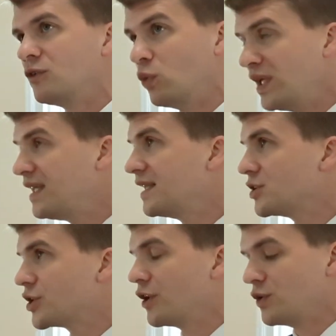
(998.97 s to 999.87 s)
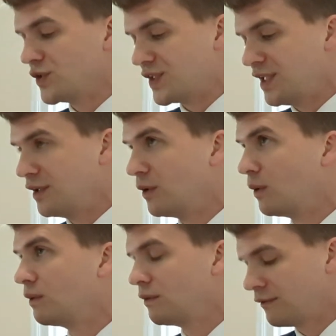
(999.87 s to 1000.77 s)
we can show zeal
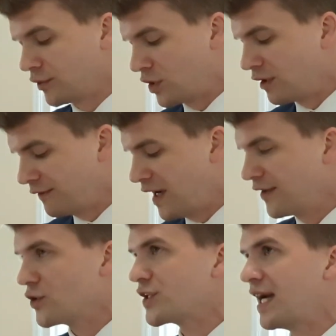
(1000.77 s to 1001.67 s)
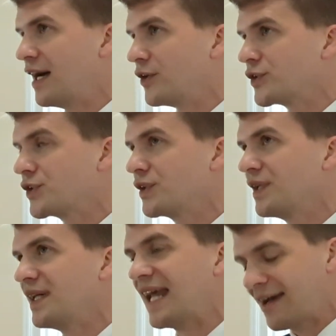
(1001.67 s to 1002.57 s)
for our Father's
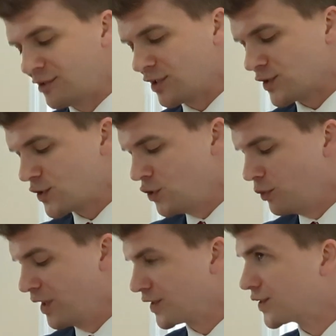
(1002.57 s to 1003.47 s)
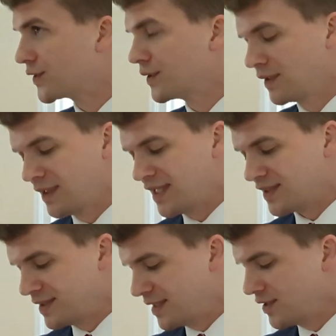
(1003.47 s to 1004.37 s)
house, have it consume us as
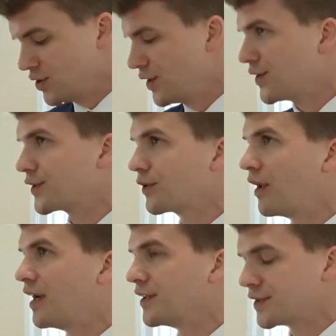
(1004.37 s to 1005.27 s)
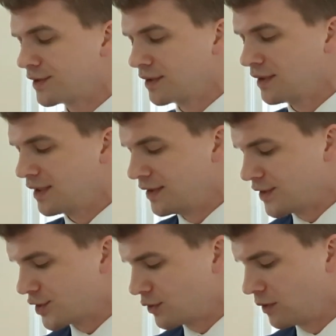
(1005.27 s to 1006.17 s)
it did Jesus Christ in
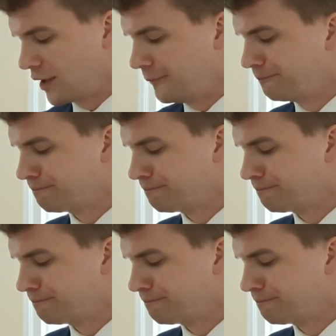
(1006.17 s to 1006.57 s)
this story.